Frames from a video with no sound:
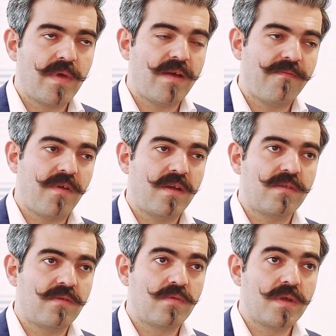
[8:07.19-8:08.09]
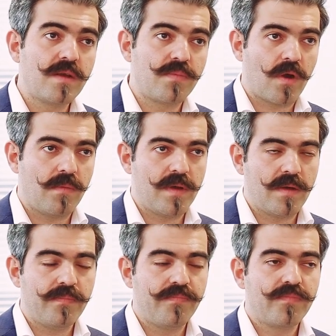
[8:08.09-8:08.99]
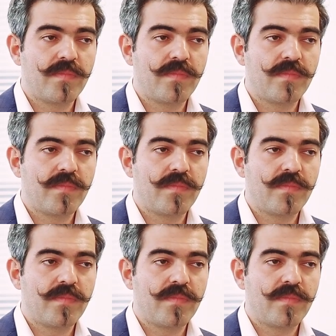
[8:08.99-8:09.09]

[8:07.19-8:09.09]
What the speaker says: and find the real problem,